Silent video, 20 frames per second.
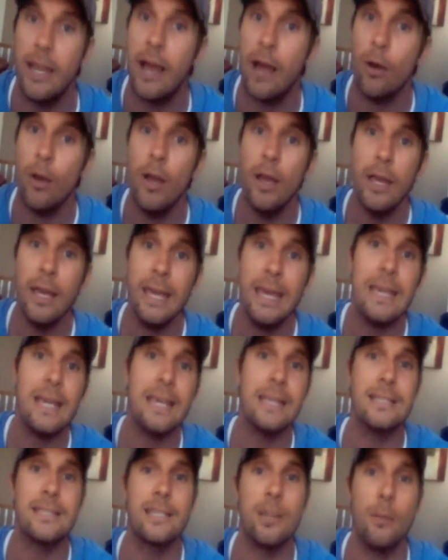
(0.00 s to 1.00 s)
Now, he
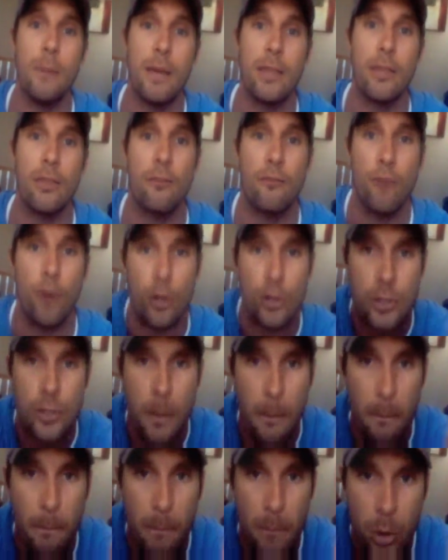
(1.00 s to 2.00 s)
can still make the first
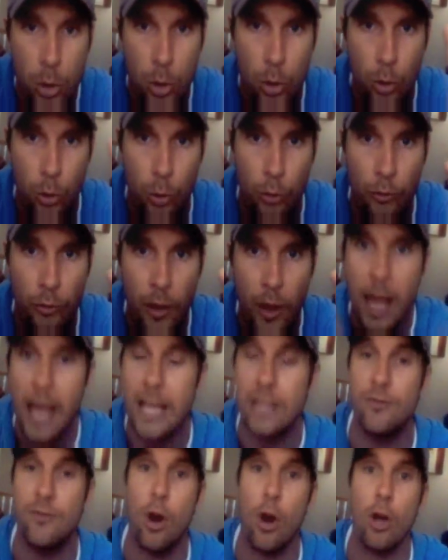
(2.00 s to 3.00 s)
move
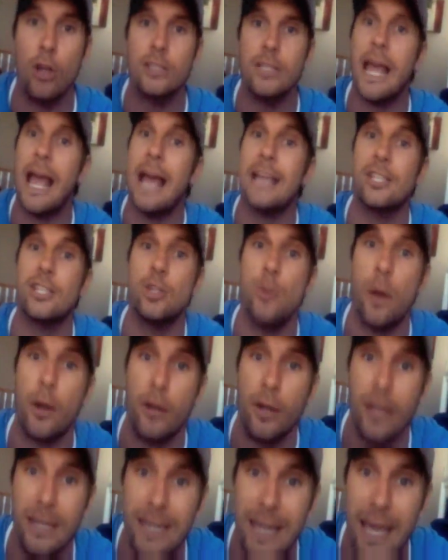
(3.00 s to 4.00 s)
as far as asking you out
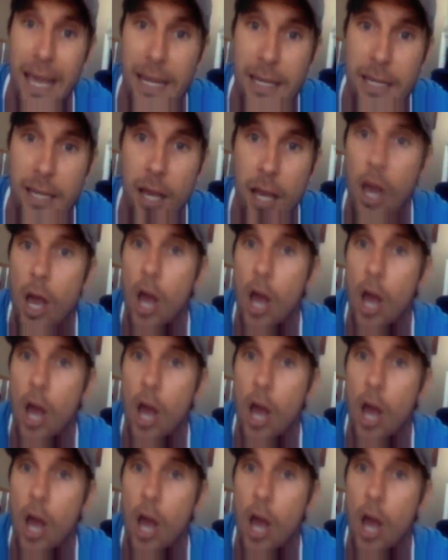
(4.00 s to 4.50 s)
on a date,